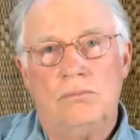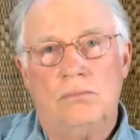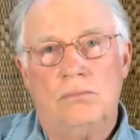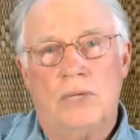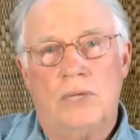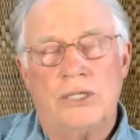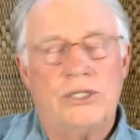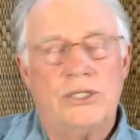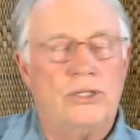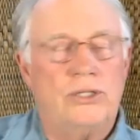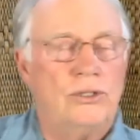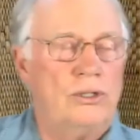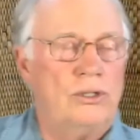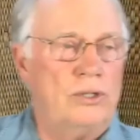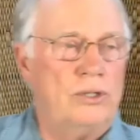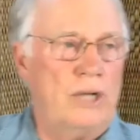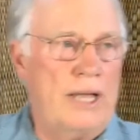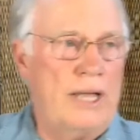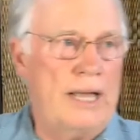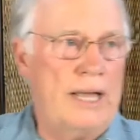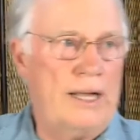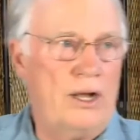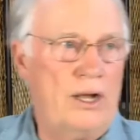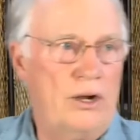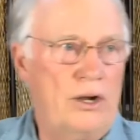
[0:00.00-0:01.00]
Meister
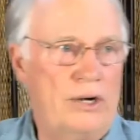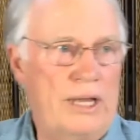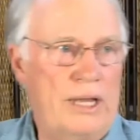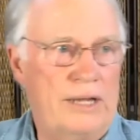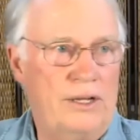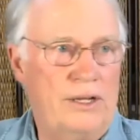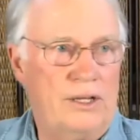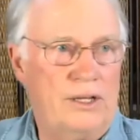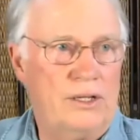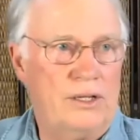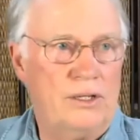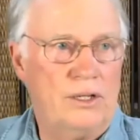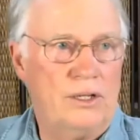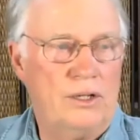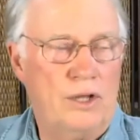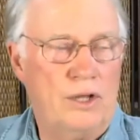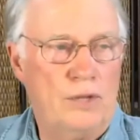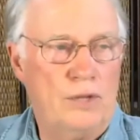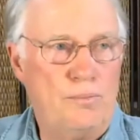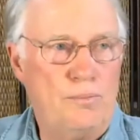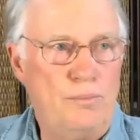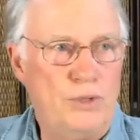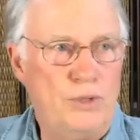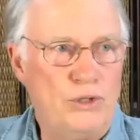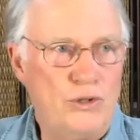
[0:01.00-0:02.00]
Eckhart had
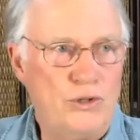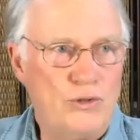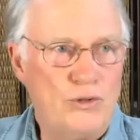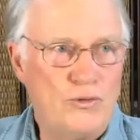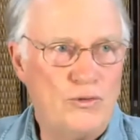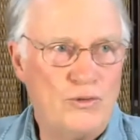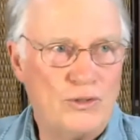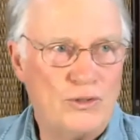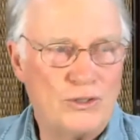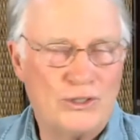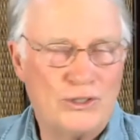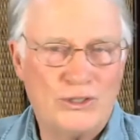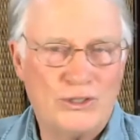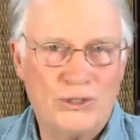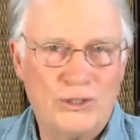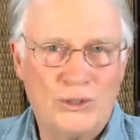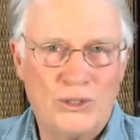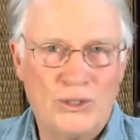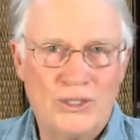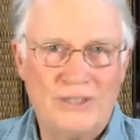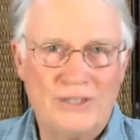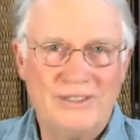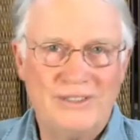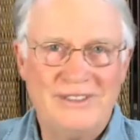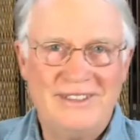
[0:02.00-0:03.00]
a beautiful
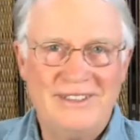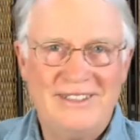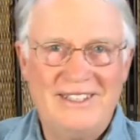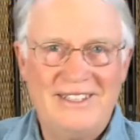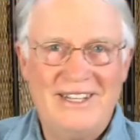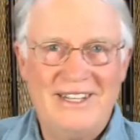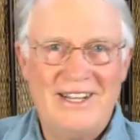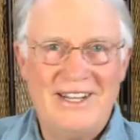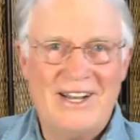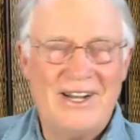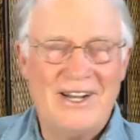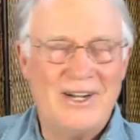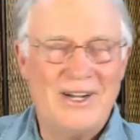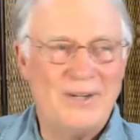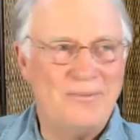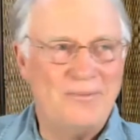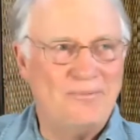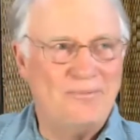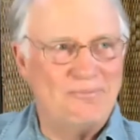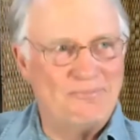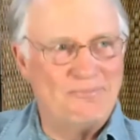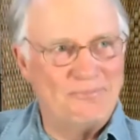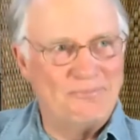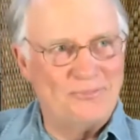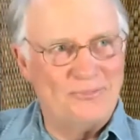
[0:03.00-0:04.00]
short
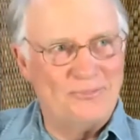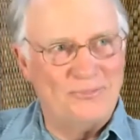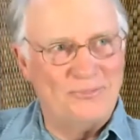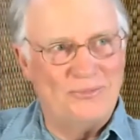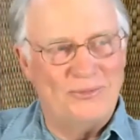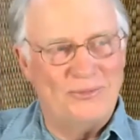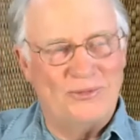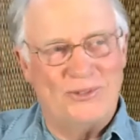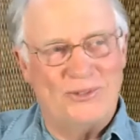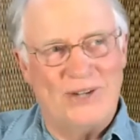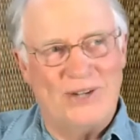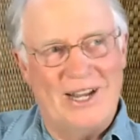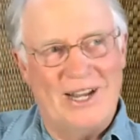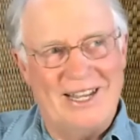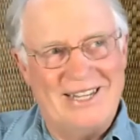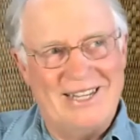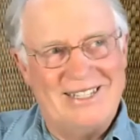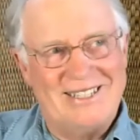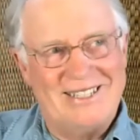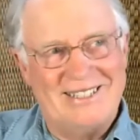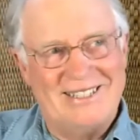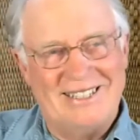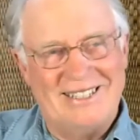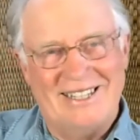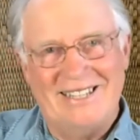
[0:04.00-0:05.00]
um,
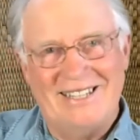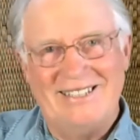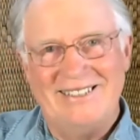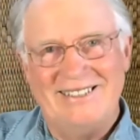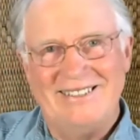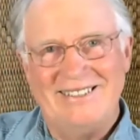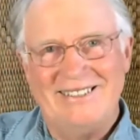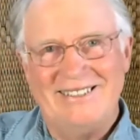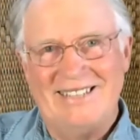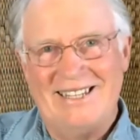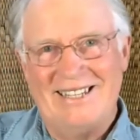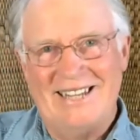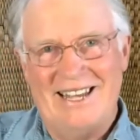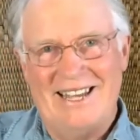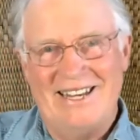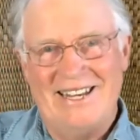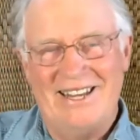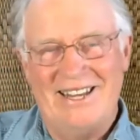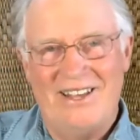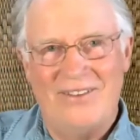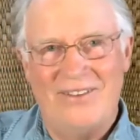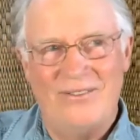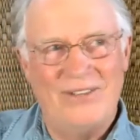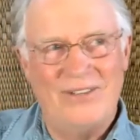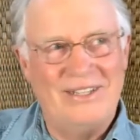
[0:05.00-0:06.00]
phrase that I
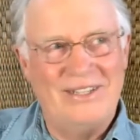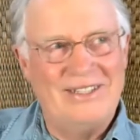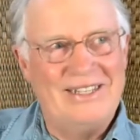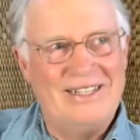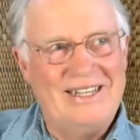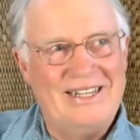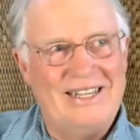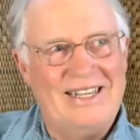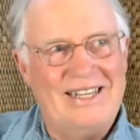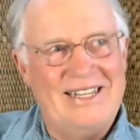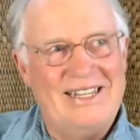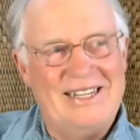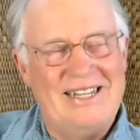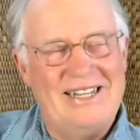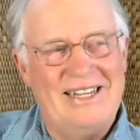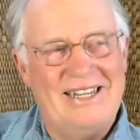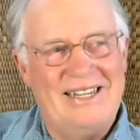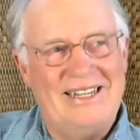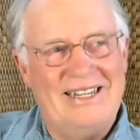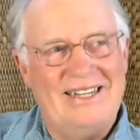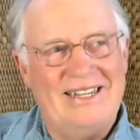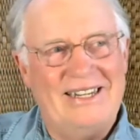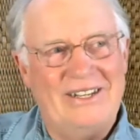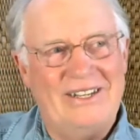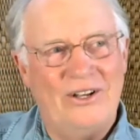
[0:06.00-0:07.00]
love.
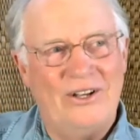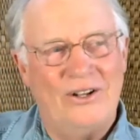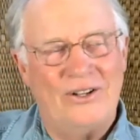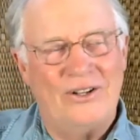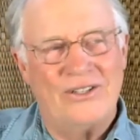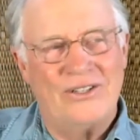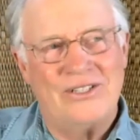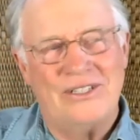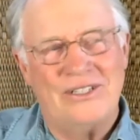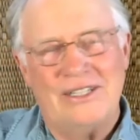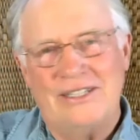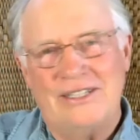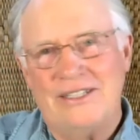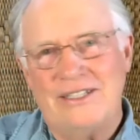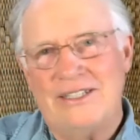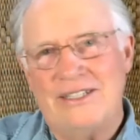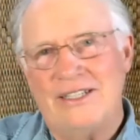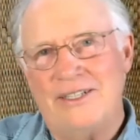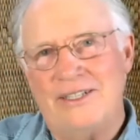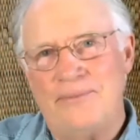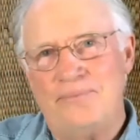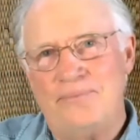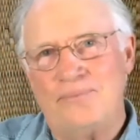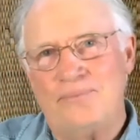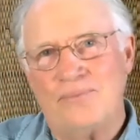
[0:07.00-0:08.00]
He calls it
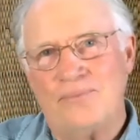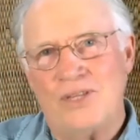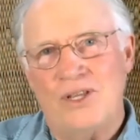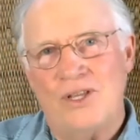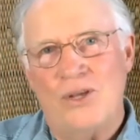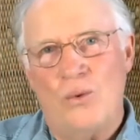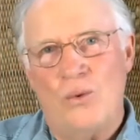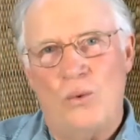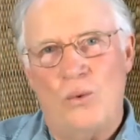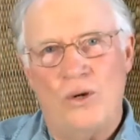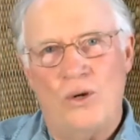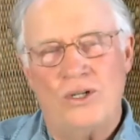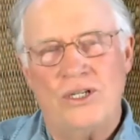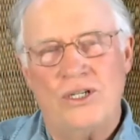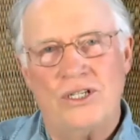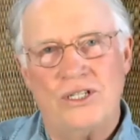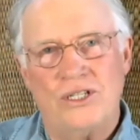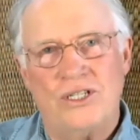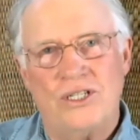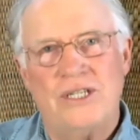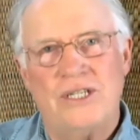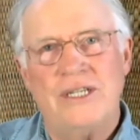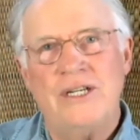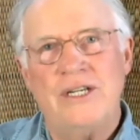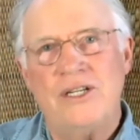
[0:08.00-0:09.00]
where
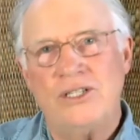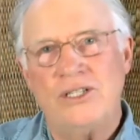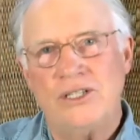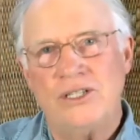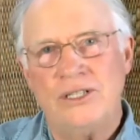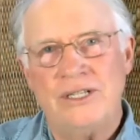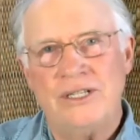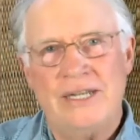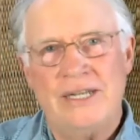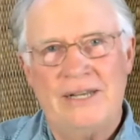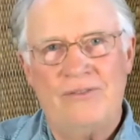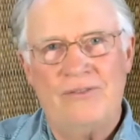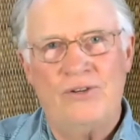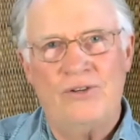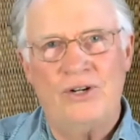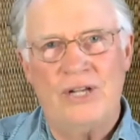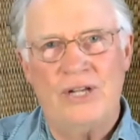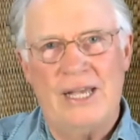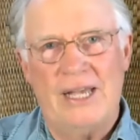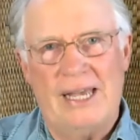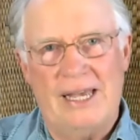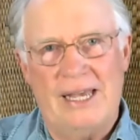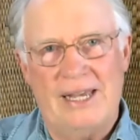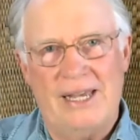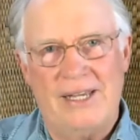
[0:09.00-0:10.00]
distinction never
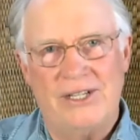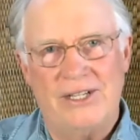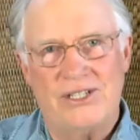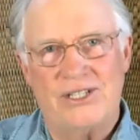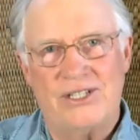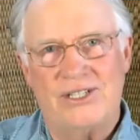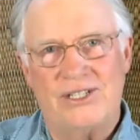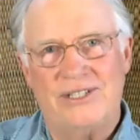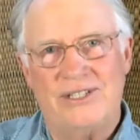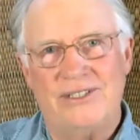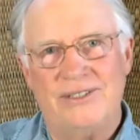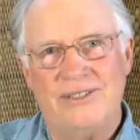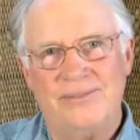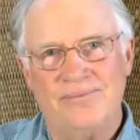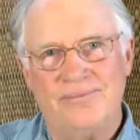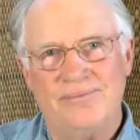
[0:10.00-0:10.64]
gazed.